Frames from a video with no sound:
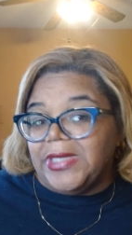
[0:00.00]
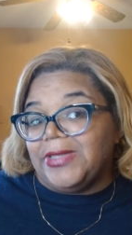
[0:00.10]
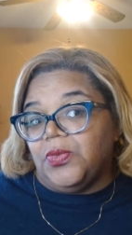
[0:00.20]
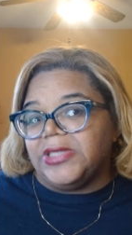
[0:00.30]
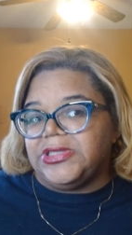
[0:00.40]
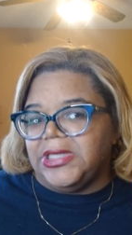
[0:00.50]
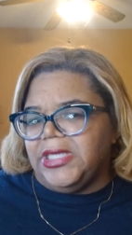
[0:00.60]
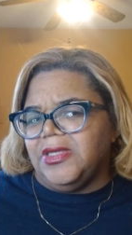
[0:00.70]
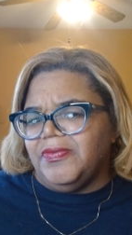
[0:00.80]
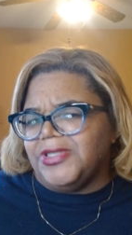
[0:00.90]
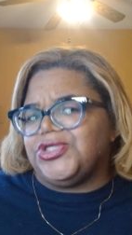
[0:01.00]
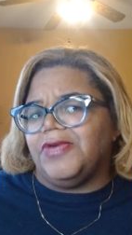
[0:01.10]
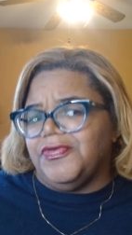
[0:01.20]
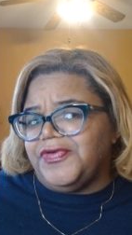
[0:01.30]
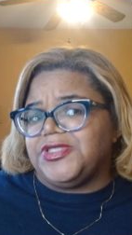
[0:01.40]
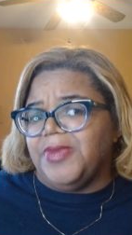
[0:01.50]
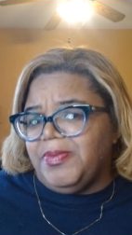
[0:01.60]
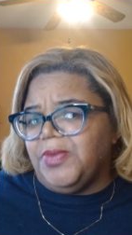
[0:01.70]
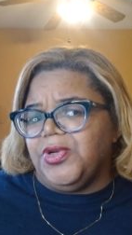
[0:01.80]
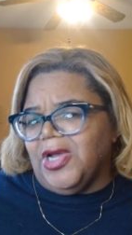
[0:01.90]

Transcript: I had to watch it again to make sure I refresh my memory on